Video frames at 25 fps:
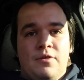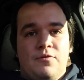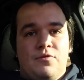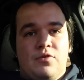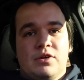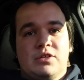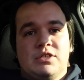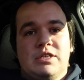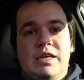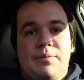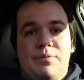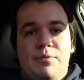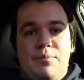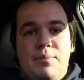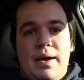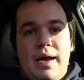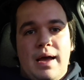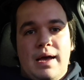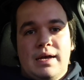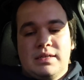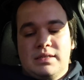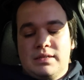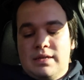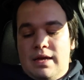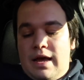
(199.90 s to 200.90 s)
For example,
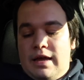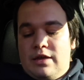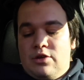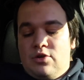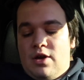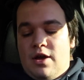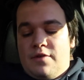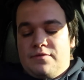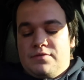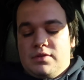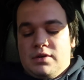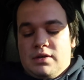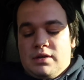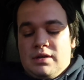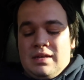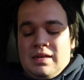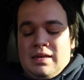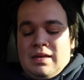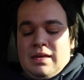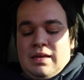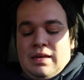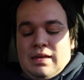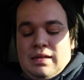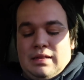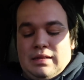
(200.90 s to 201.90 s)
my STI, you have to
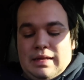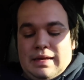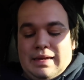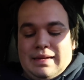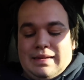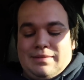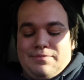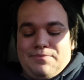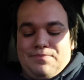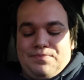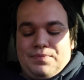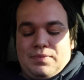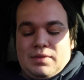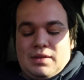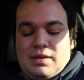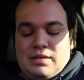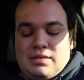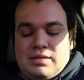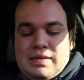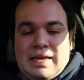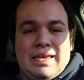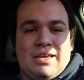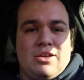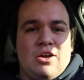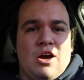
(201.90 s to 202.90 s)
like
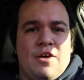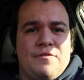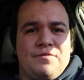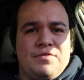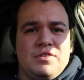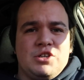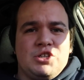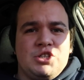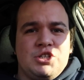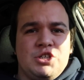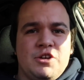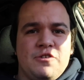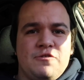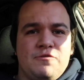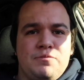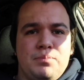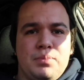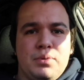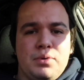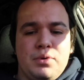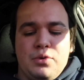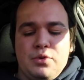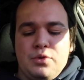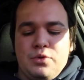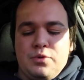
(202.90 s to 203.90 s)
take off the shift
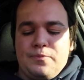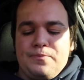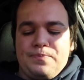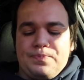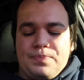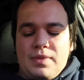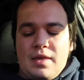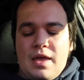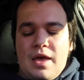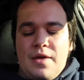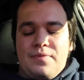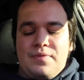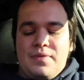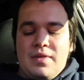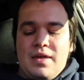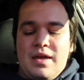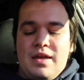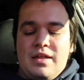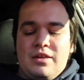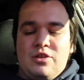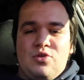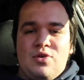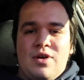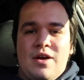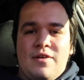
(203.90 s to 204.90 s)
boot, and
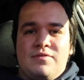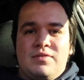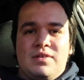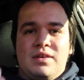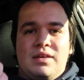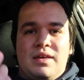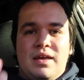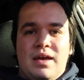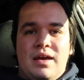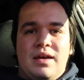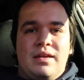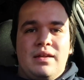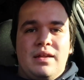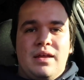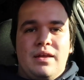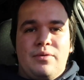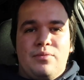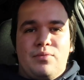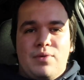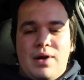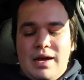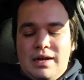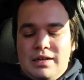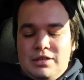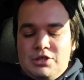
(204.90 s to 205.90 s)
then you have to get a
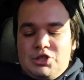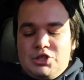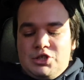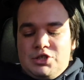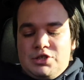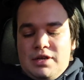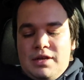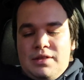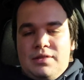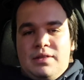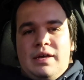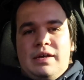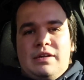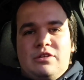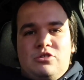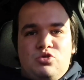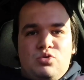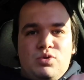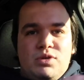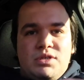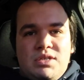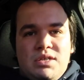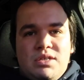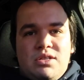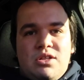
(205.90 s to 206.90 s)
wrench and like
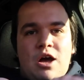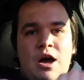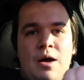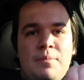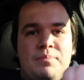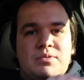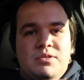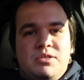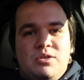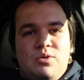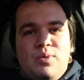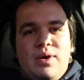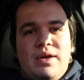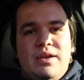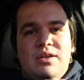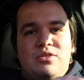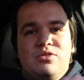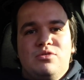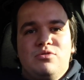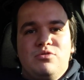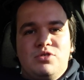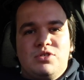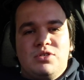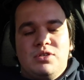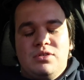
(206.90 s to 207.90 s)
twist it the opposite way to
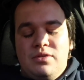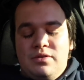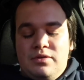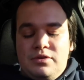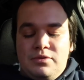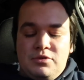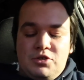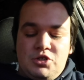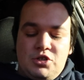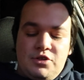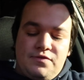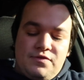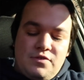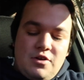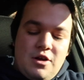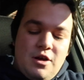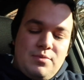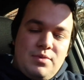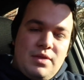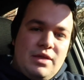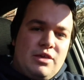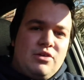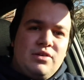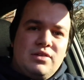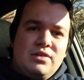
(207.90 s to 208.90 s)
loosen the shift
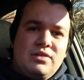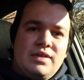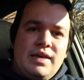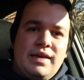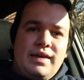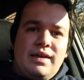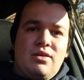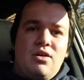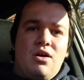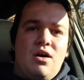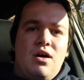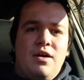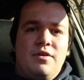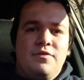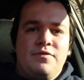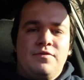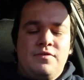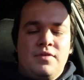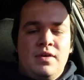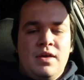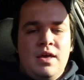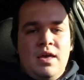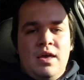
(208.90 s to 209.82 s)
knob, then you can take it off.